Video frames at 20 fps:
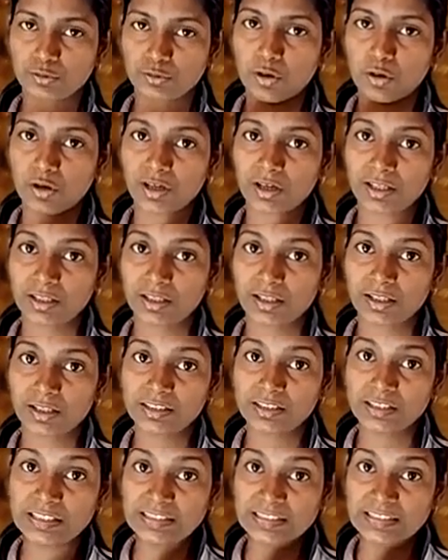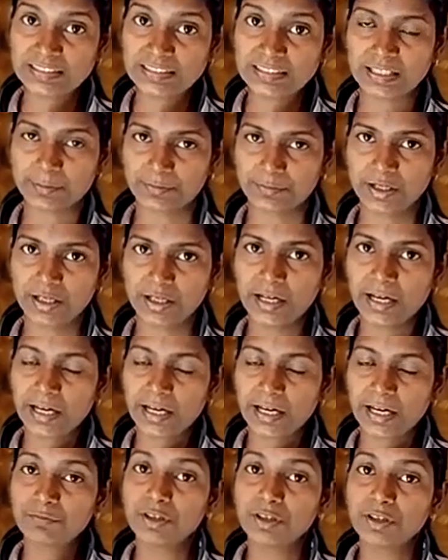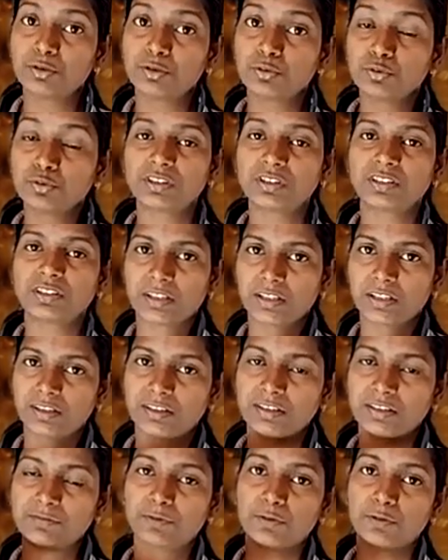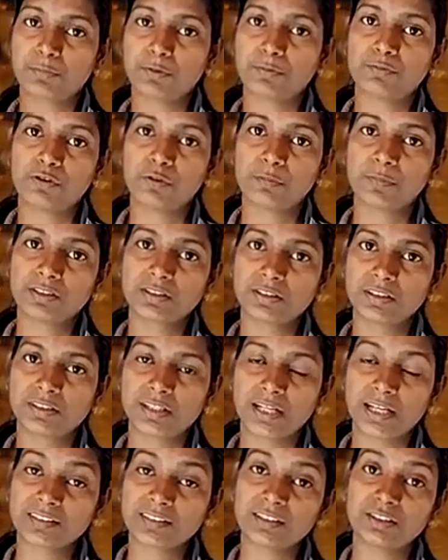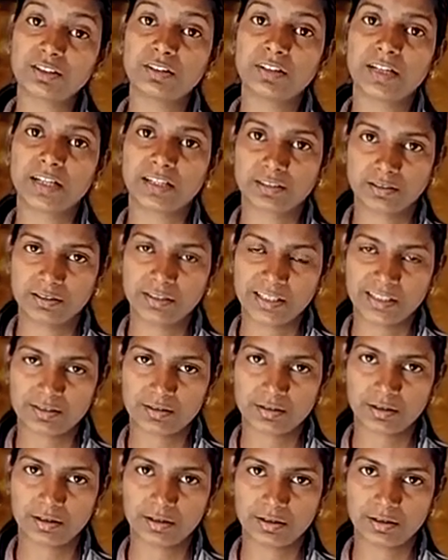So our energy is saved and we use this energy for performing the task in the next